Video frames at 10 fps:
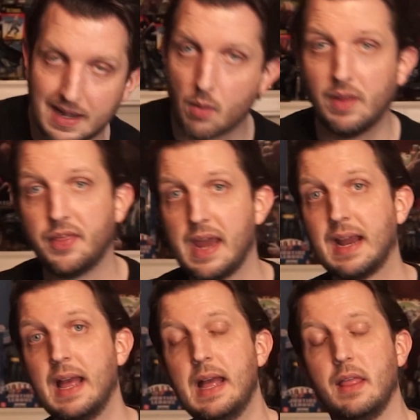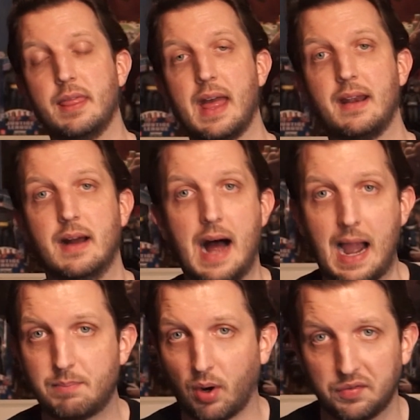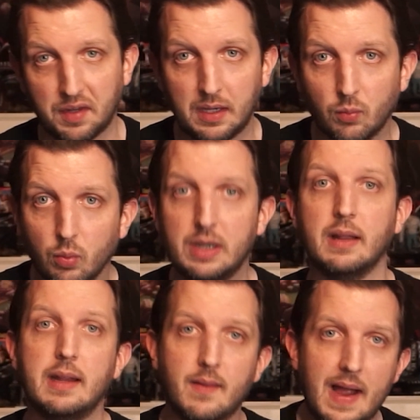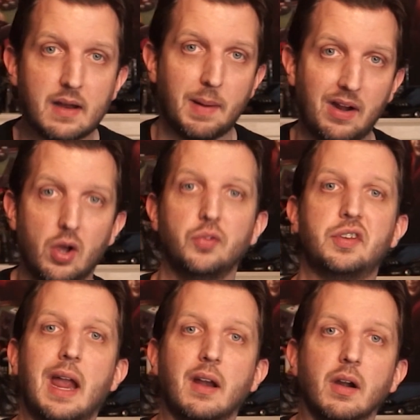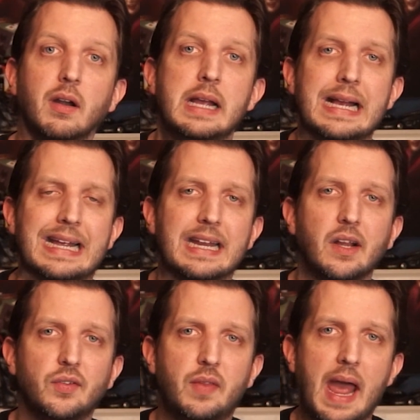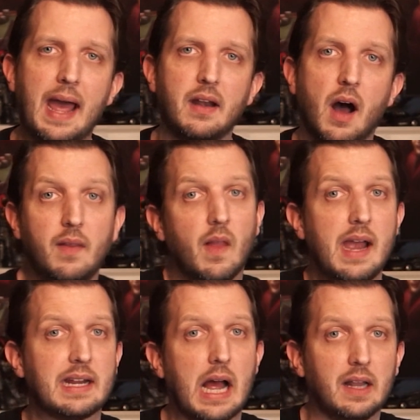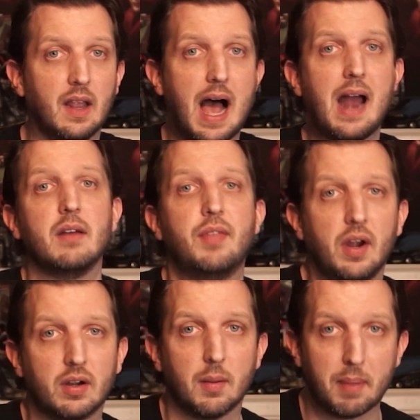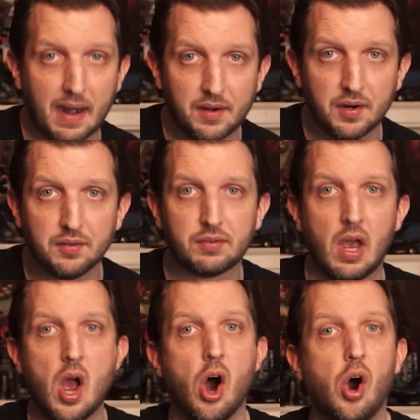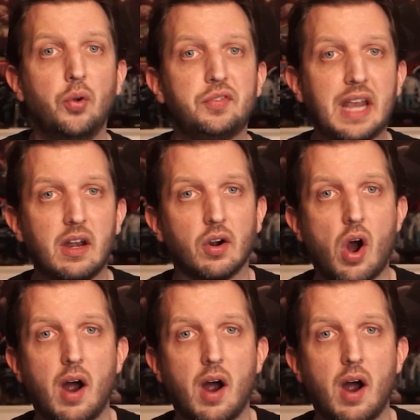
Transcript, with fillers: Now, one thing that I personally really like about HostGator is that unlike a lot of their competitors, HostGator